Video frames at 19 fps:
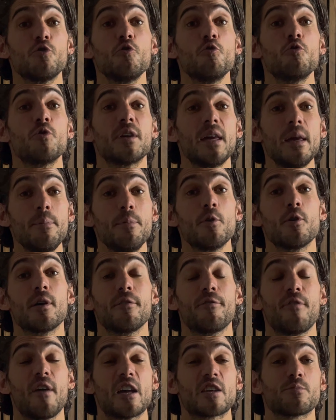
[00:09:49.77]
to keep your
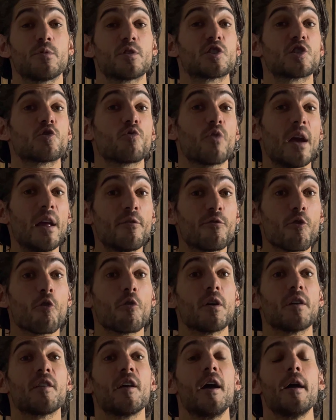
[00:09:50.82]
investments
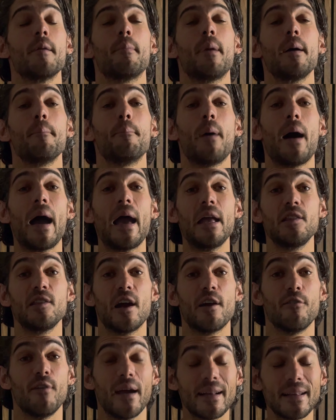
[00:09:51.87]
straightforward by buying
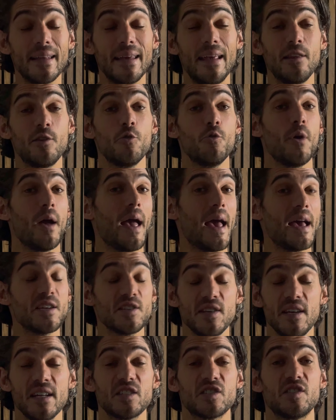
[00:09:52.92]
directly into
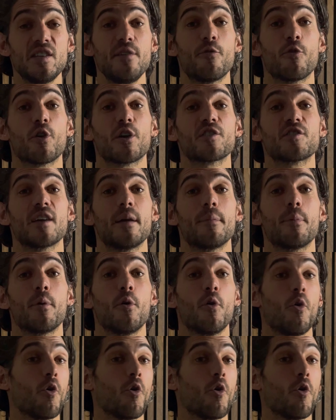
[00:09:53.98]
SCHD, for example,